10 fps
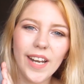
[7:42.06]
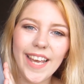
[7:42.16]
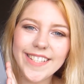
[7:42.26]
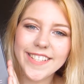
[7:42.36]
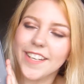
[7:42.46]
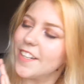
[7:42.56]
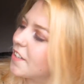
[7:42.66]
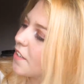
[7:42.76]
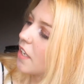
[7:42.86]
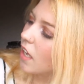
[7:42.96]
later,
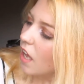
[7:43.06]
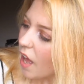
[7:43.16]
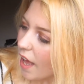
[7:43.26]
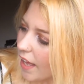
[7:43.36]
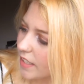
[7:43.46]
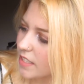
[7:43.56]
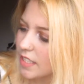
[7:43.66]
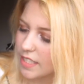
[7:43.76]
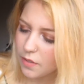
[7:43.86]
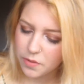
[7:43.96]
and
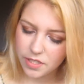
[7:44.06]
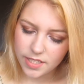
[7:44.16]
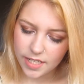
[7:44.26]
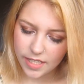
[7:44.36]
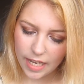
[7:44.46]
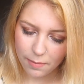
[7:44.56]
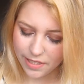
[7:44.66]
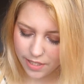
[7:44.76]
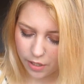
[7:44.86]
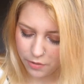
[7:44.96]
it also says keep
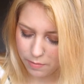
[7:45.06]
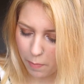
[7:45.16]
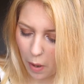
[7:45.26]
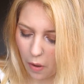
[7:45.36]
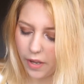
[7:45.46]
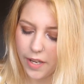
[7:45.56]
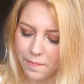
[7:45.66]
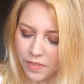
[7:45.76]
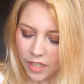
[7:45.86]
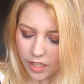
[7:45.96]
these close by,
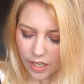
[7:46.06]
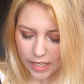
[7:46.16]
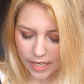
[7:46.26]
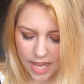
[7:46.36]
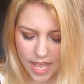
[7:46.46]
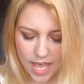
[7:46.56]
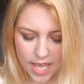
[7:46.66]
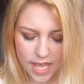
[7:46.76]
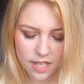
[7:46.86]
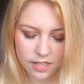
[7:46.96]
and in
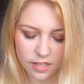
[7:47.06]
here,